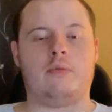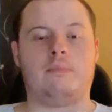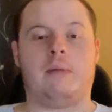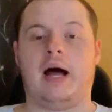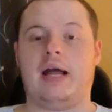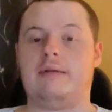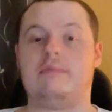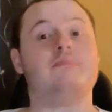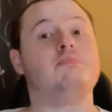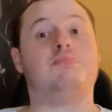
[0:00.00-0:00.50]

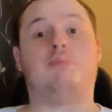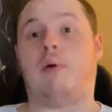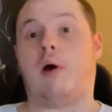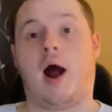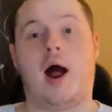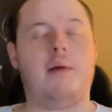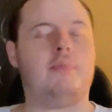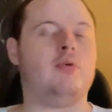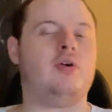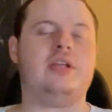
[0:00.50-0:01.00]
might
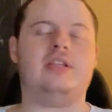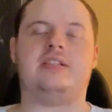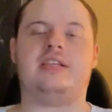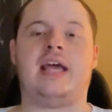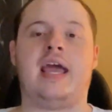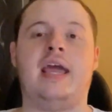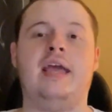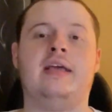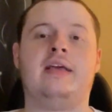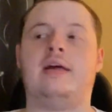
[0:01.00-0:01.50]
probably
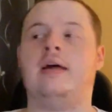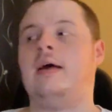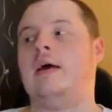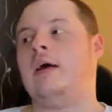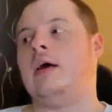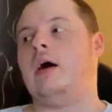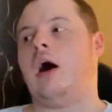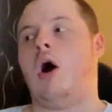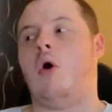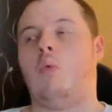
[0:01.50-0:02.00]
take
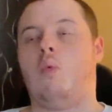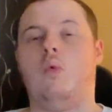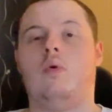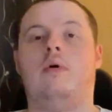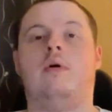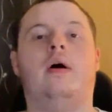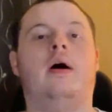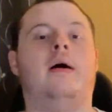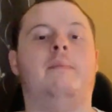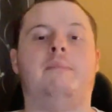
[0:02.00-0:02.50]

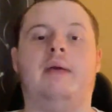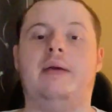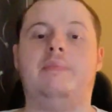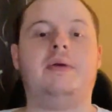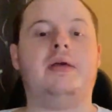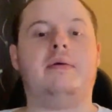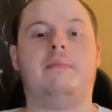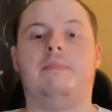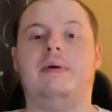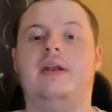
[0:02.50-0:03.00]

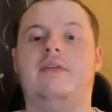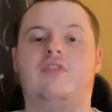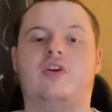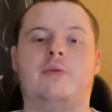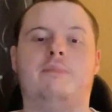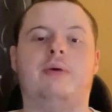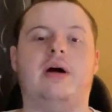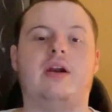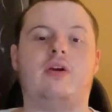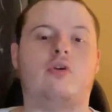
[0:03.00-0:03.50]
maybe a bit of a
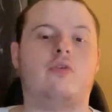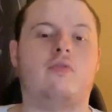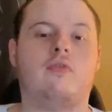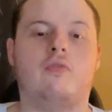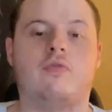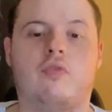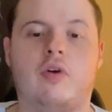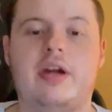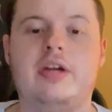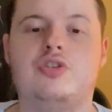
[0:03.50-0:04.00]
competitor for
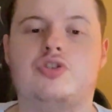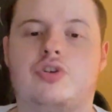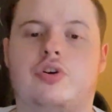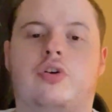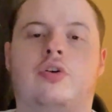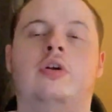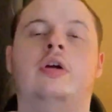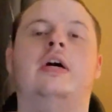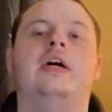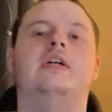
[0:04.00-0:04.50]

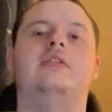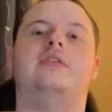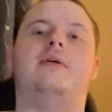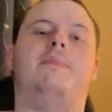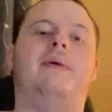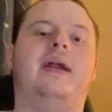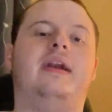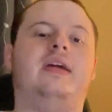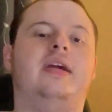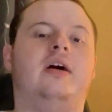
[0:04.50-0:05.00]
Fraser,
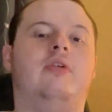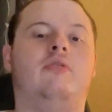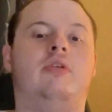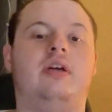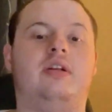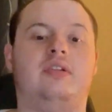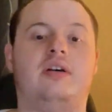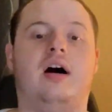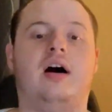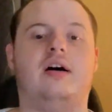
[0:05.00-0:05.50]
depending on how
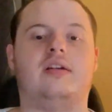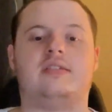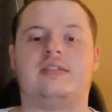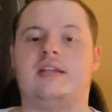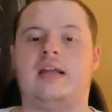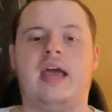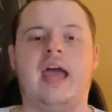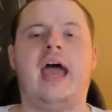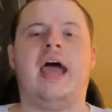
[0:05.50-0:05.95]
he does.